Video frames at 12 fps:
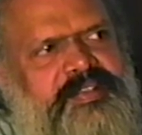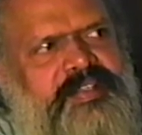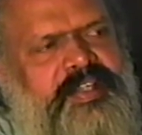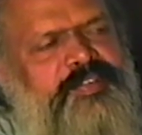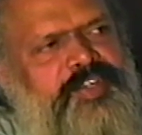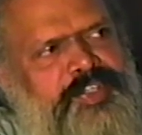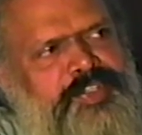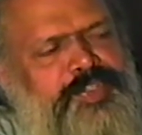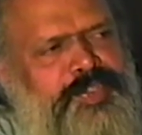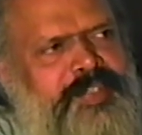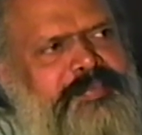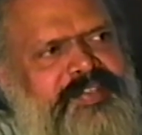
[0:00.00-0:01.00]
I wanted to
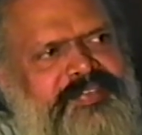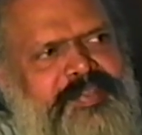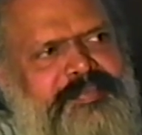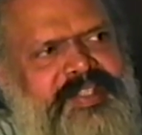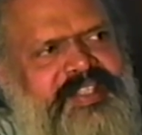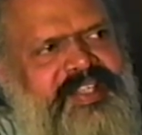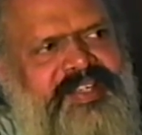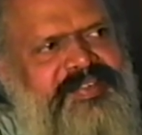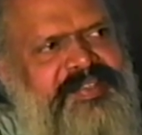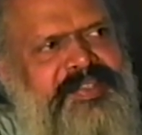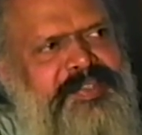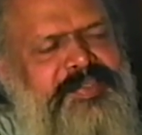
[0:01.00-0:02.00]
show them the film, but I
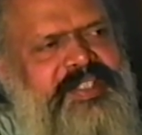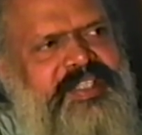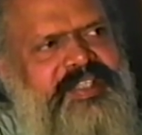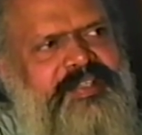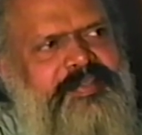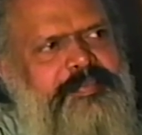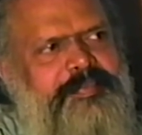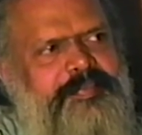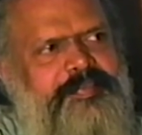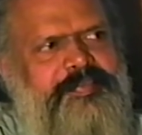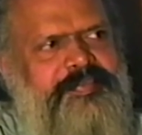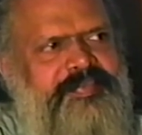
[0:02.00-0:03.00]
could not do
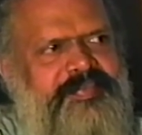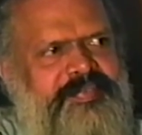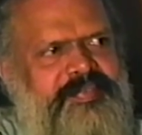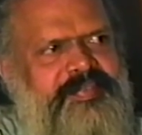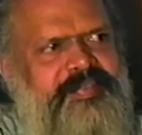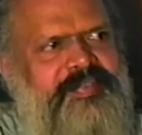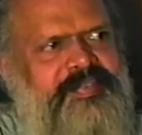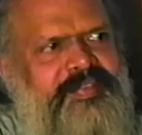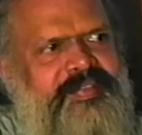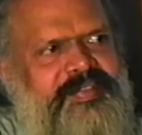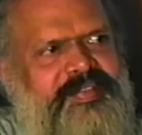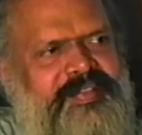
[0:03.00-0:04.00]
that. Isn't that
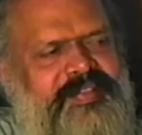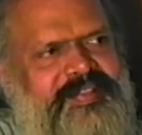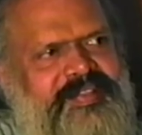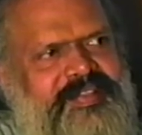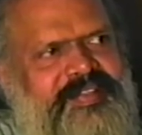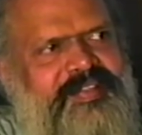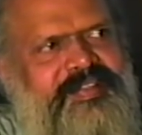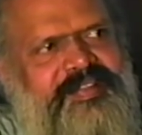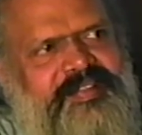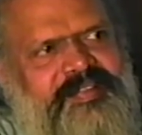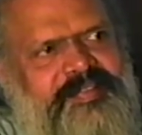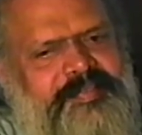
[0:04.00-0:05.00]
interesting?
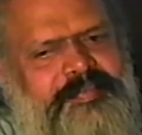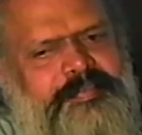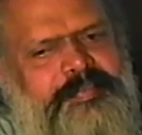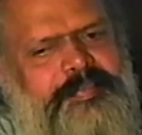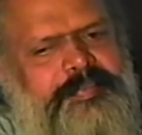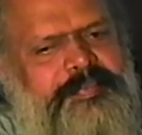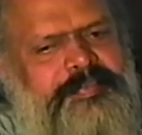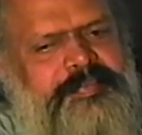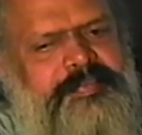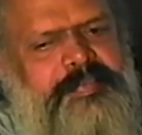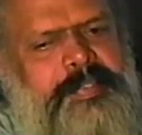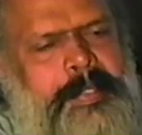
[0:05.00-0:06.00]
So then the next
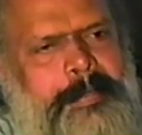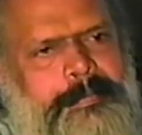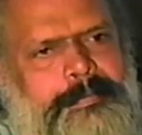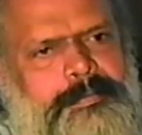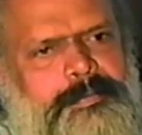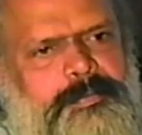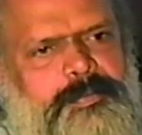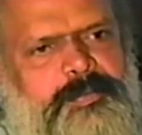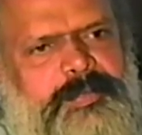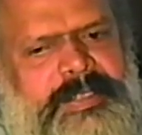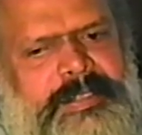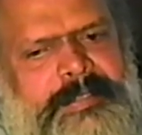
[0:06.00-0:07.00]
year is Tampu,
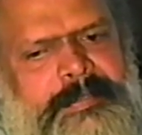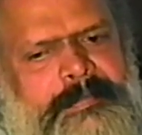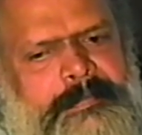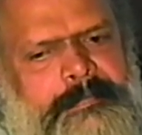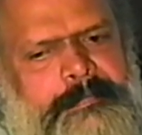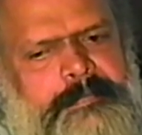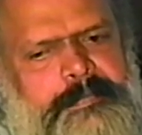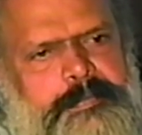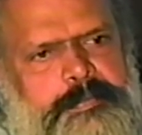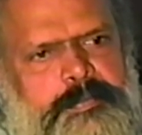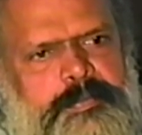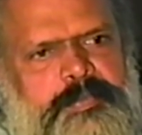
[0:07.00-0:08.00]
and then the next
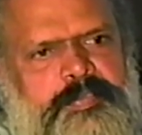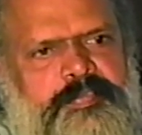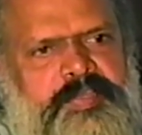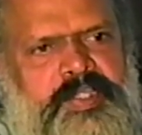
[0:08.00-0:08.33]
year is